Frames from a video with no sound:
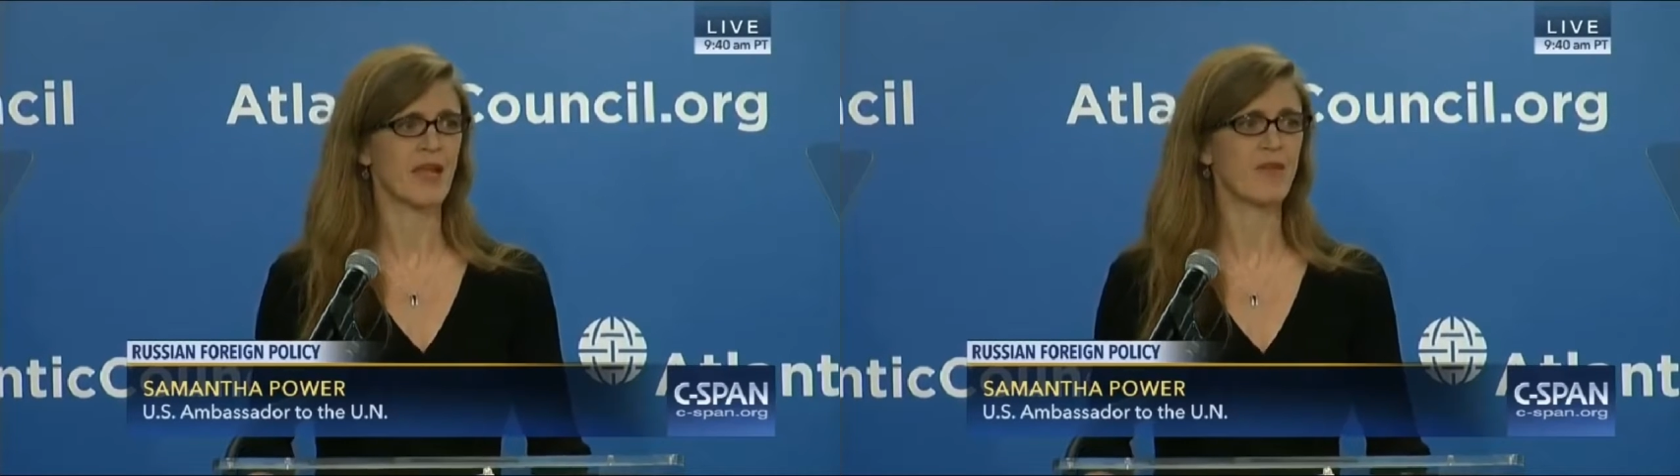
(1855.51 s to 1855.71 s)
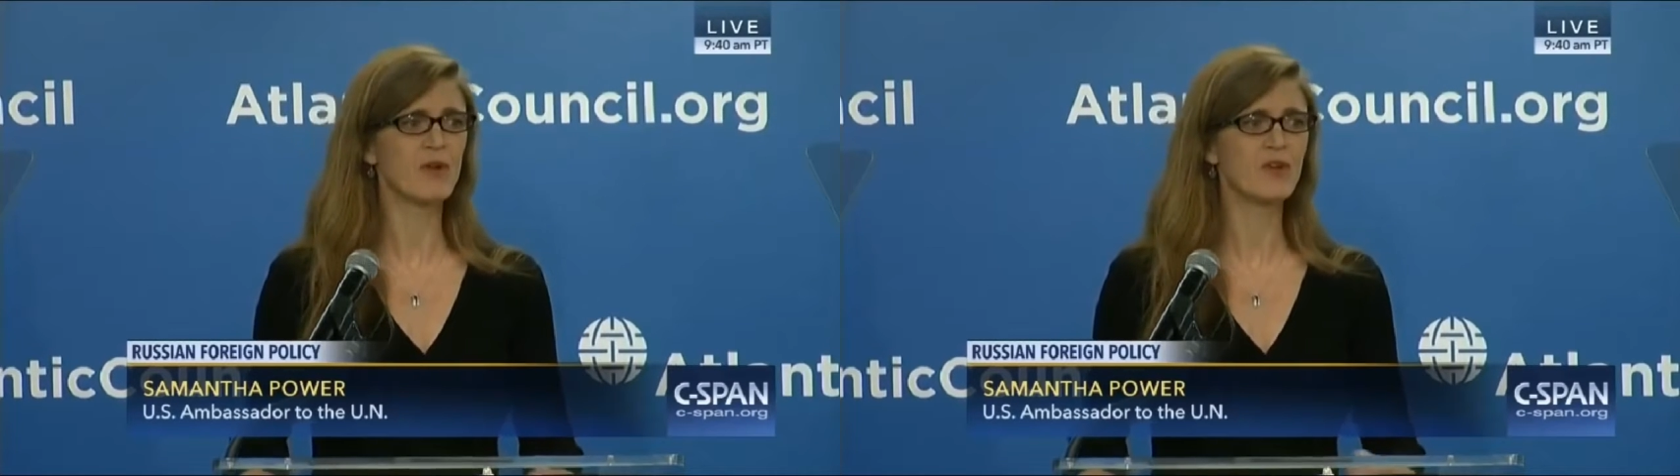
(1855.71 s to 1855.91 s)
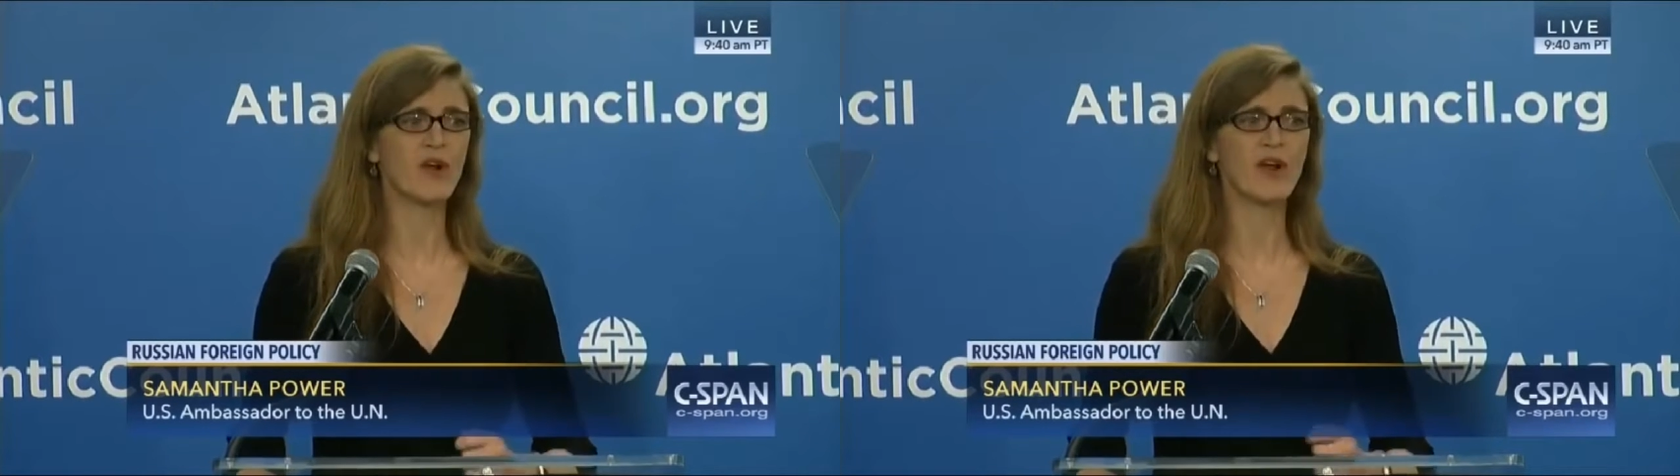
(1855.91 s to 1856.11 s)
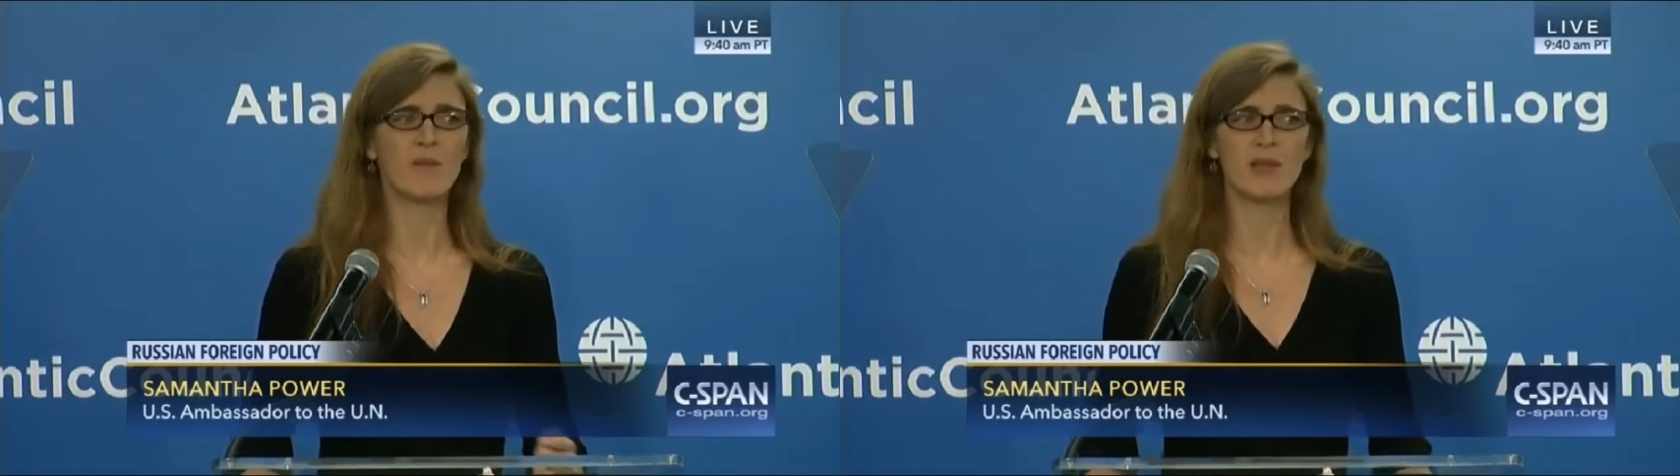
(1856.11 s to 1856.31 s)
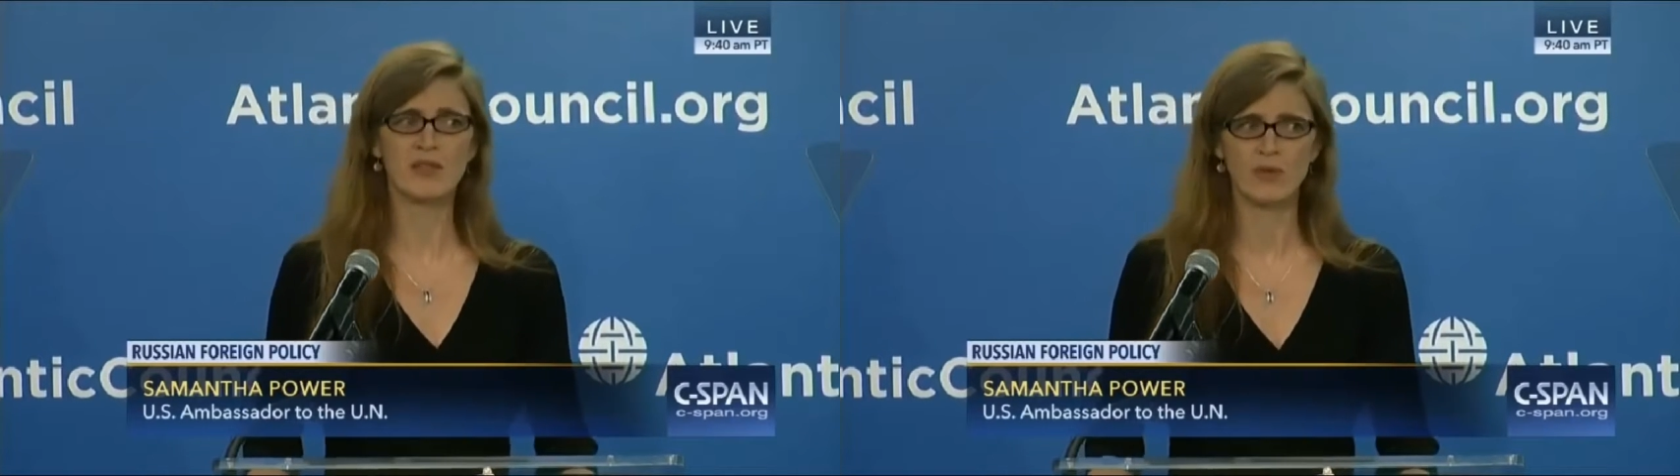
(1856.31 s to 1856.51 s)
If we try to
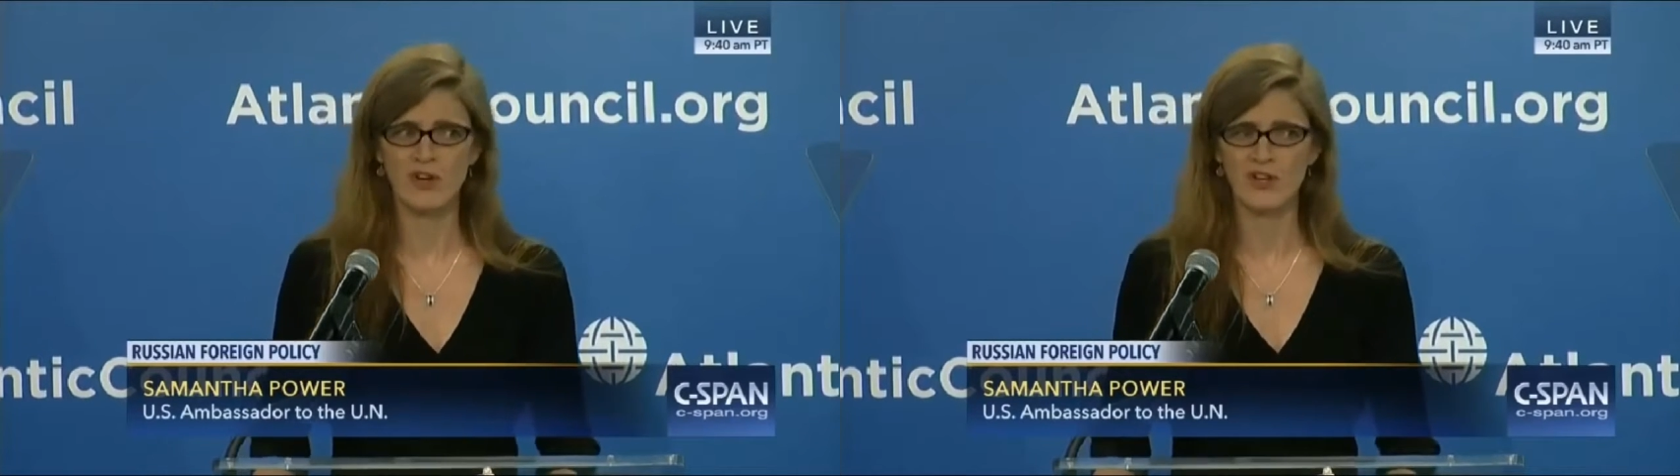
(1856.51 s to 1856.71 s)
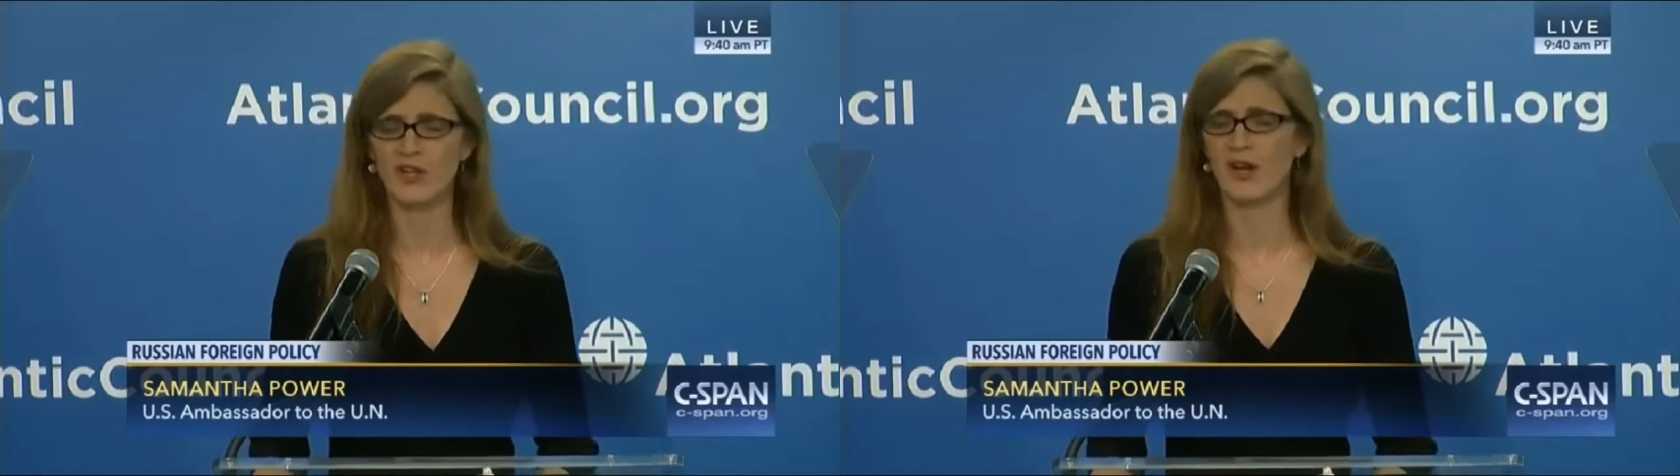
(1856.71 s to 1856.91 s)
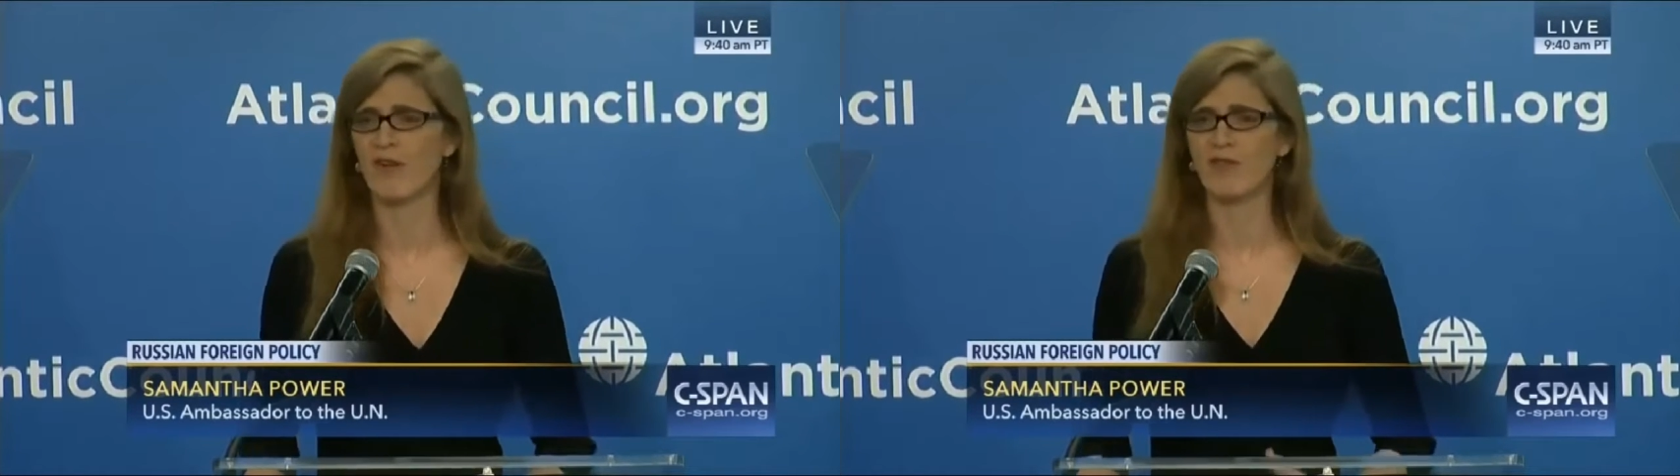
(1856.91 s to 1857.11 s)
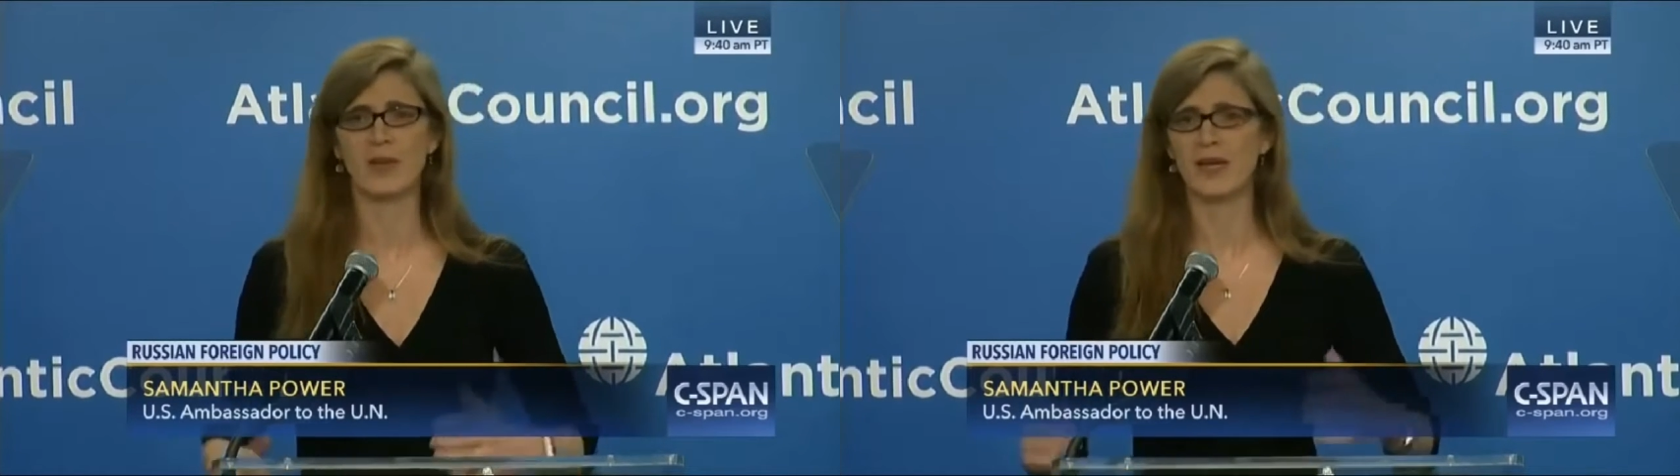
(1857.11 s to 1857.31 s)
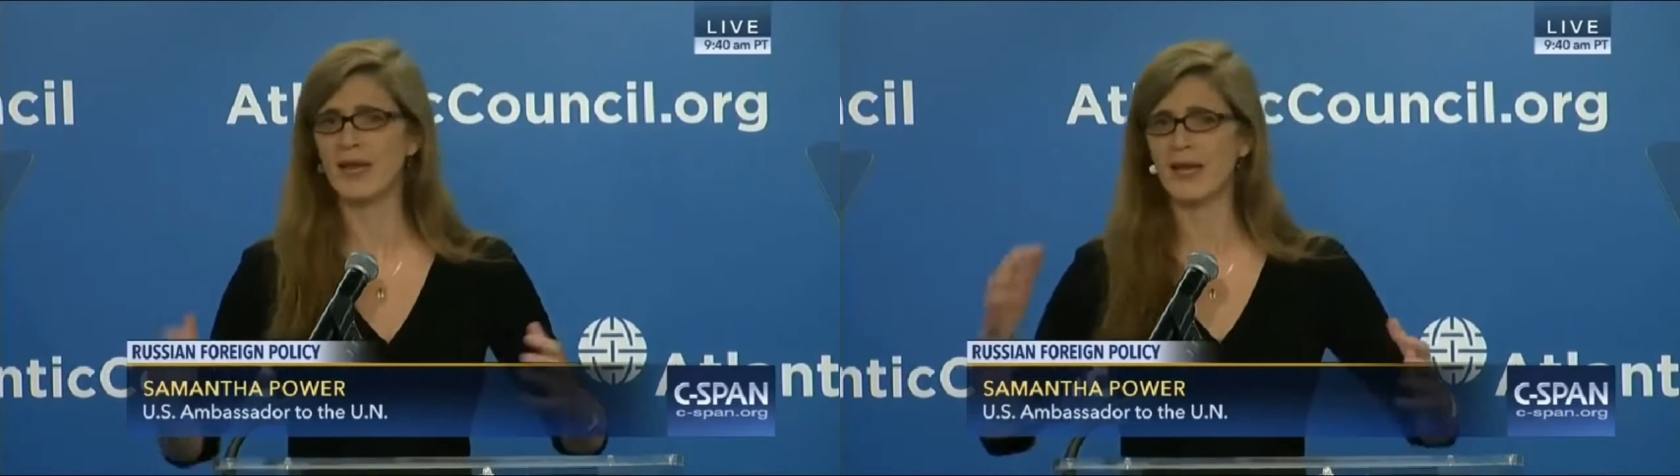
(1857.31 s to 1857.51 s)
meet the Russian
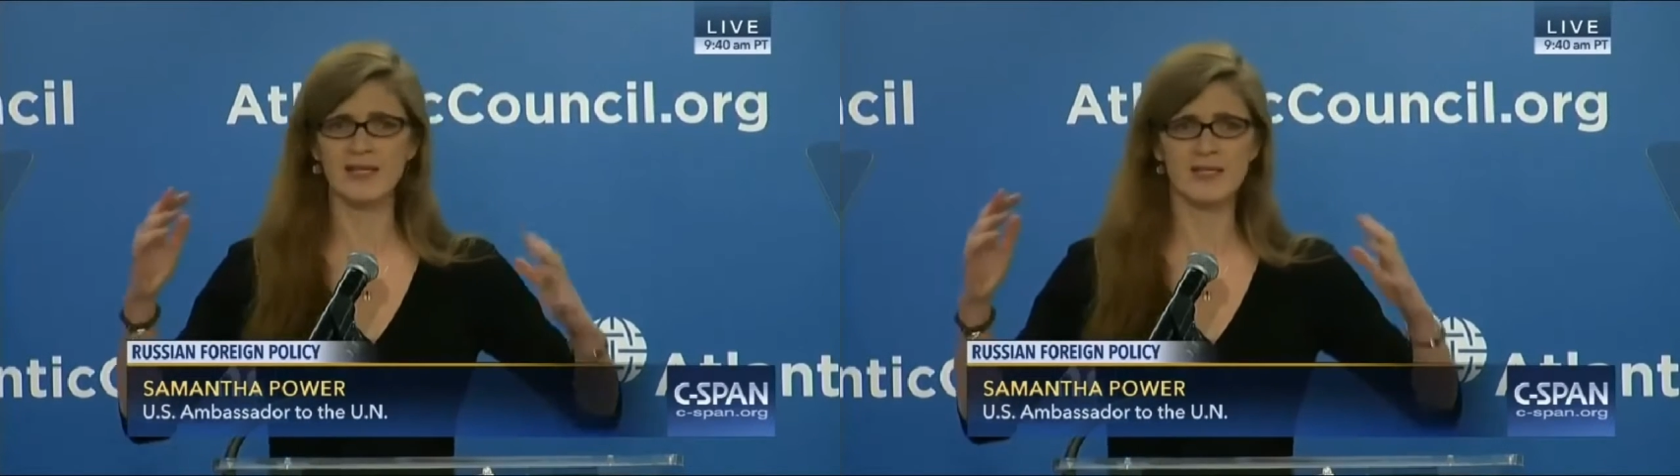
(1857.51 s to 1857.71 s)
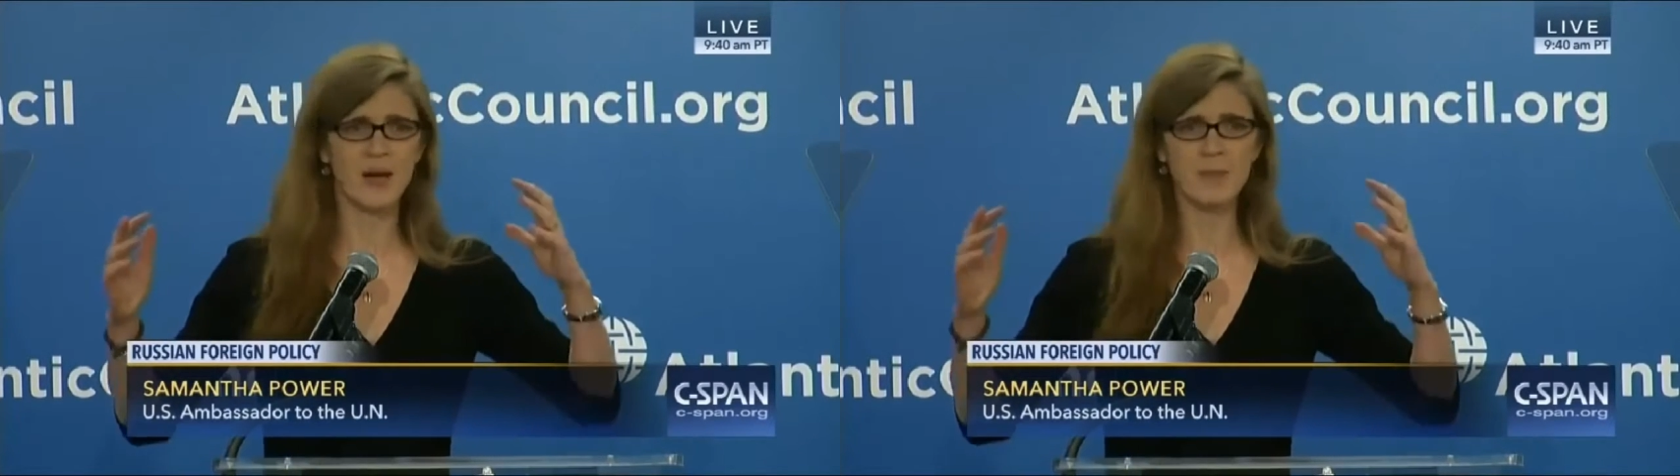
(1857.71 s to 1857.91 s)
government in its